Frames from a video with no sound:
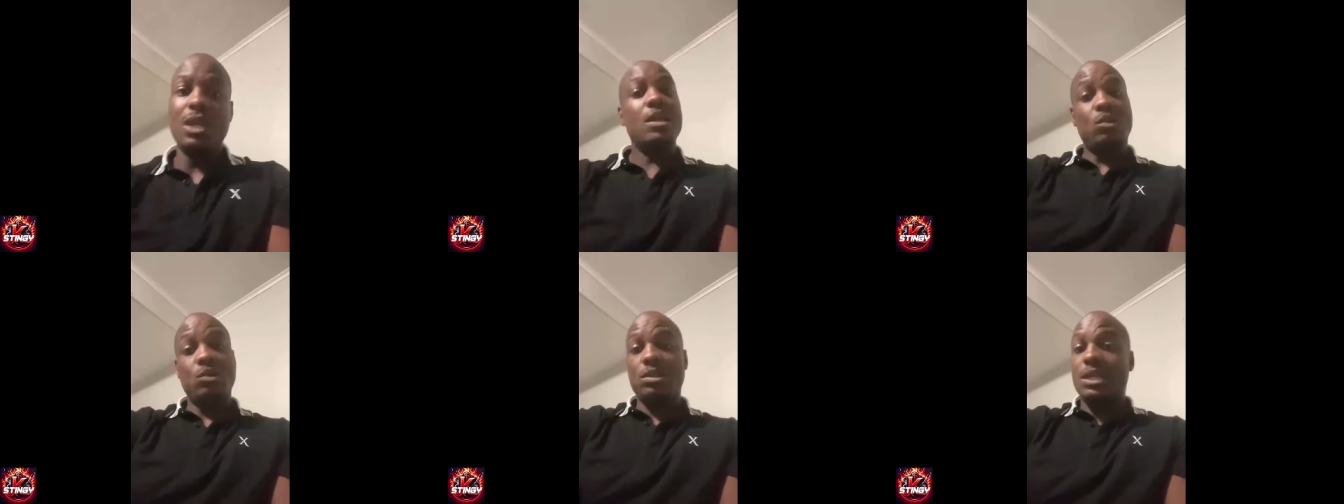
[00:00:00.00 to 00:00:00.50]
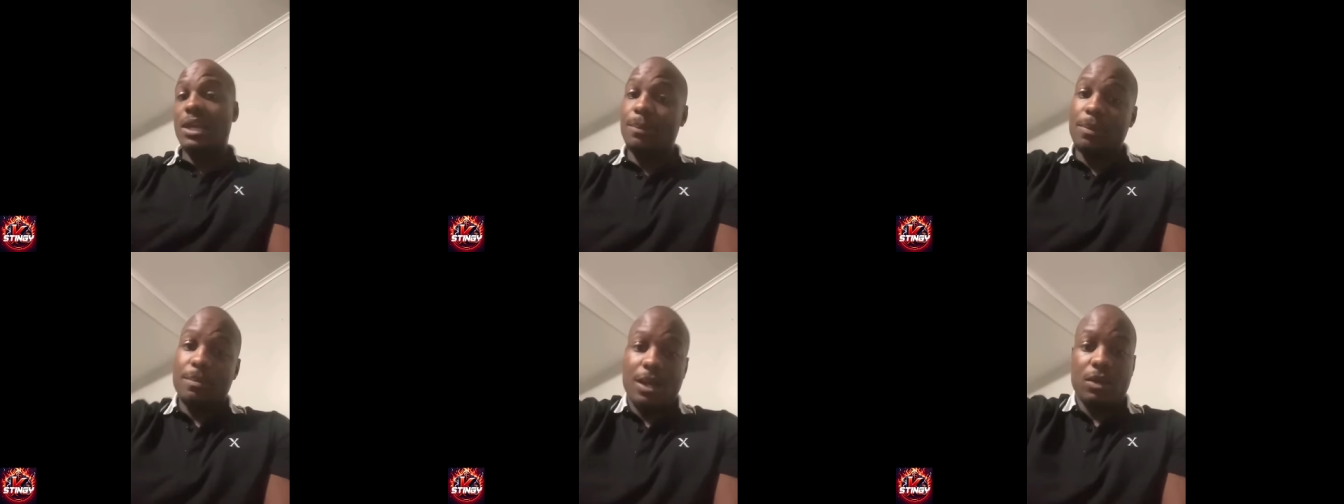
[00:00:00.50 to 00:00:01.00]
Go help
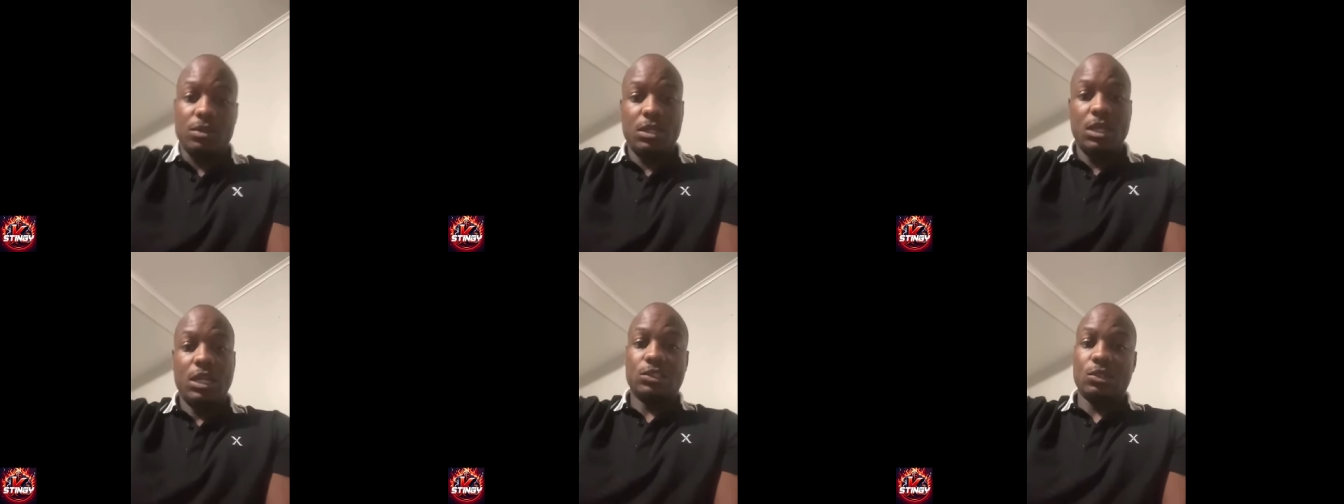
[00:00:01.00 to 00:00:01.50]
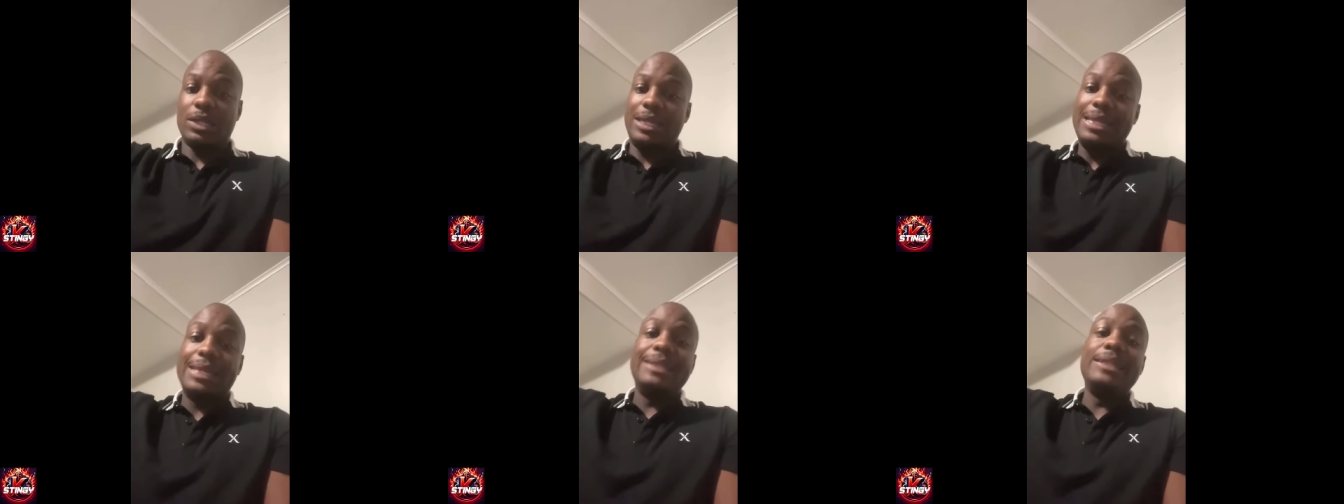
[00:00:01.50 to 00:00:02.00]
him out so that he
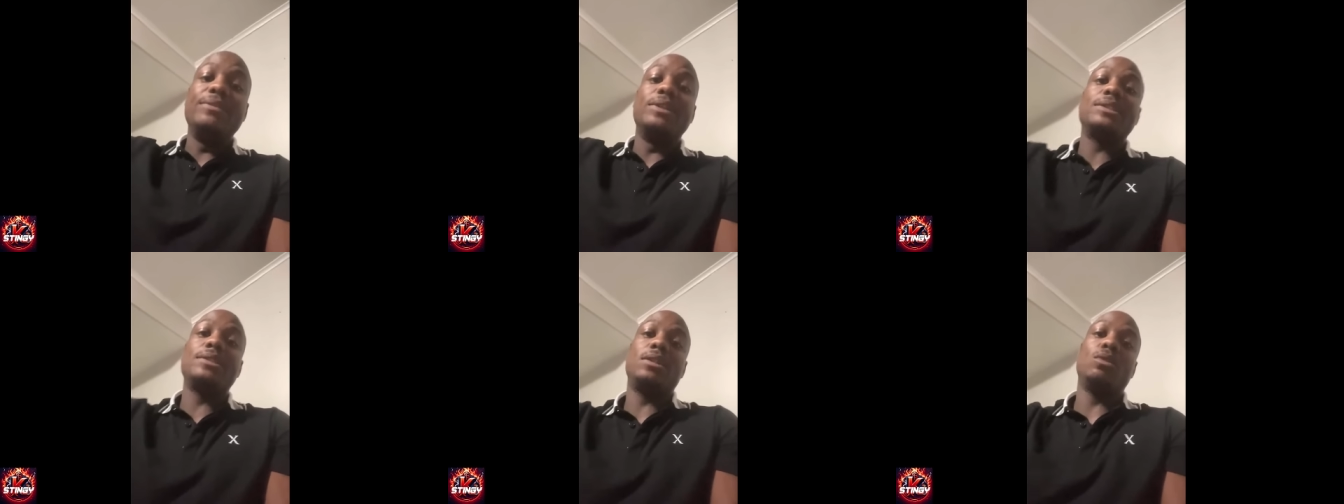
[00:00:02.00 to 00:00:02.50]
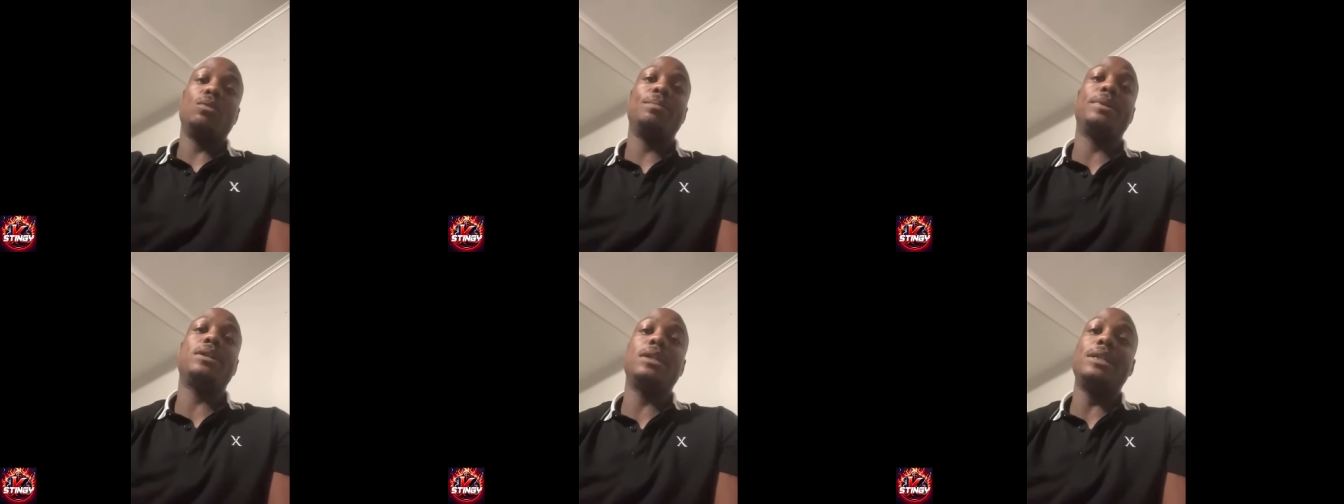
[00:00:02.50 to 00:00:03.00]
can leave us alone
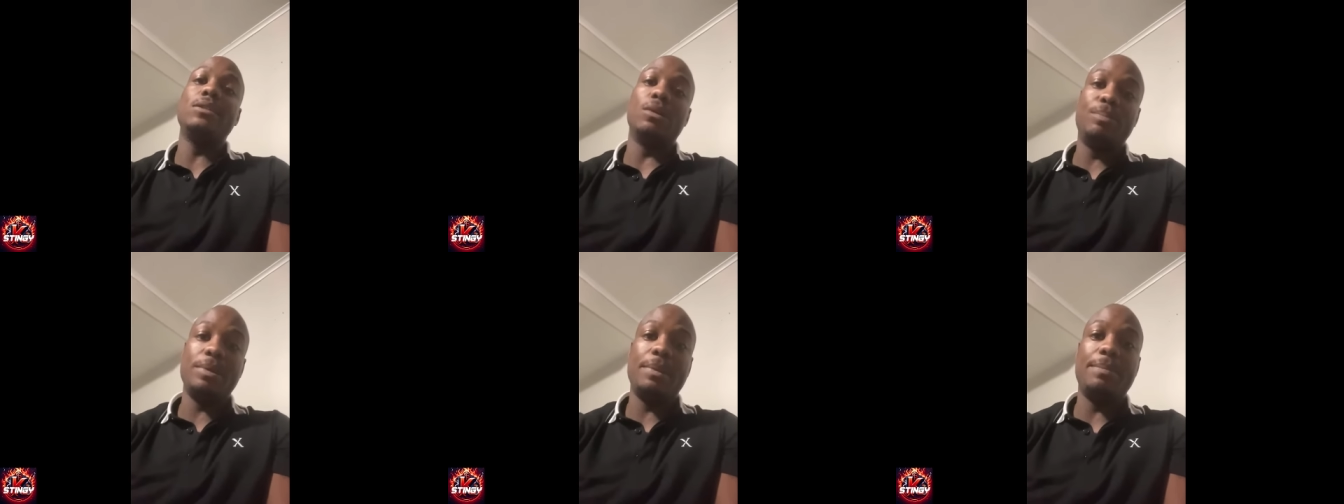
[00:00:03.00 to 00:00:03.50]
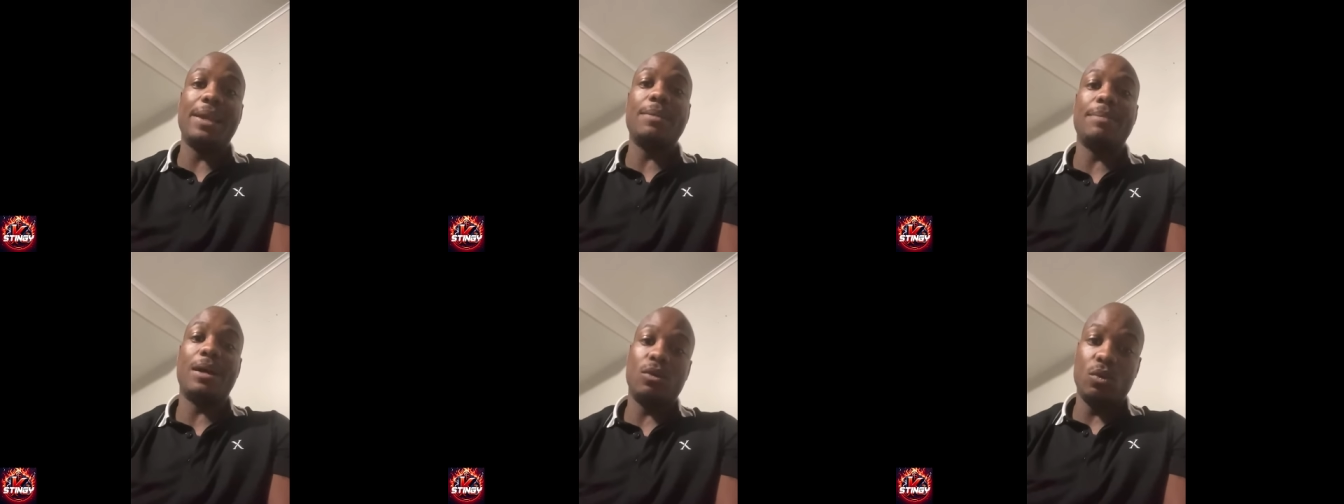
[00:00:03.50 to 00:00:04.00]
because he gonna put me back in my
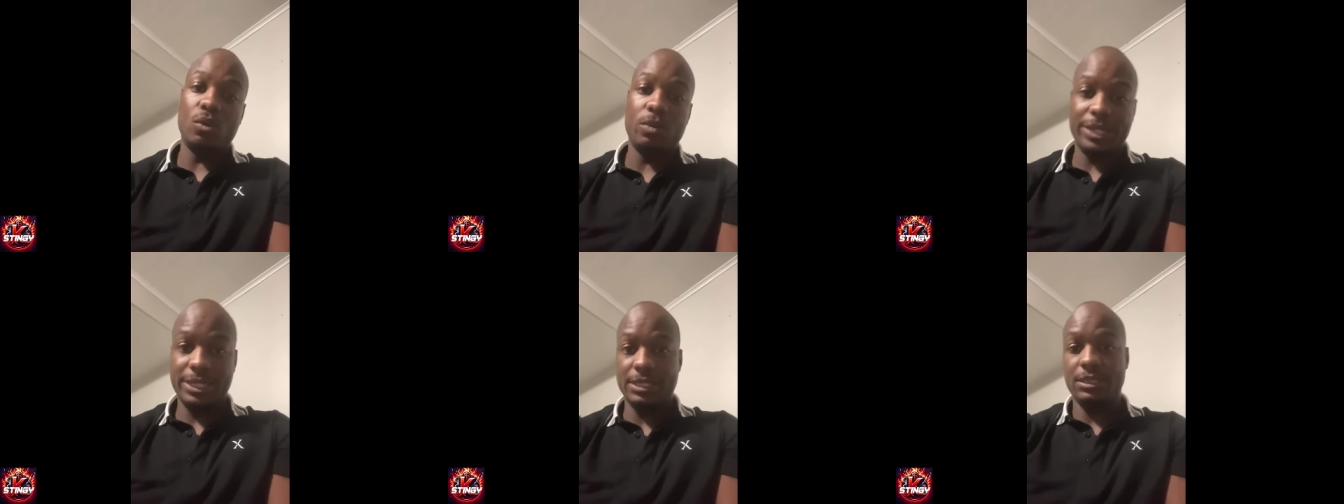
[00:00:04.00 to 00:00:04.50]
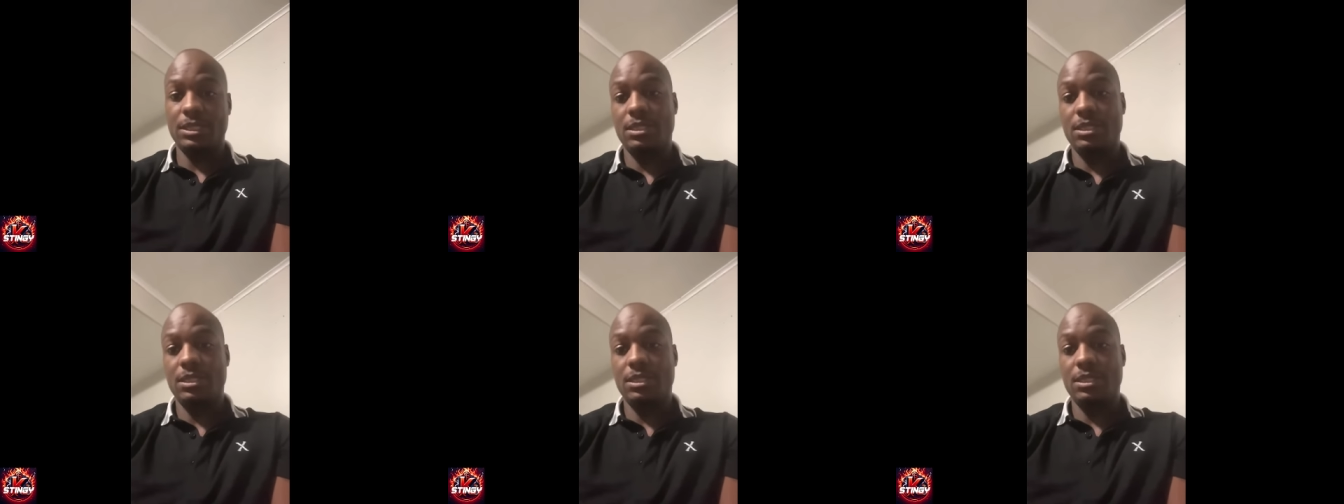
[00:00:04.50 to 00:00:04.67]
old ways.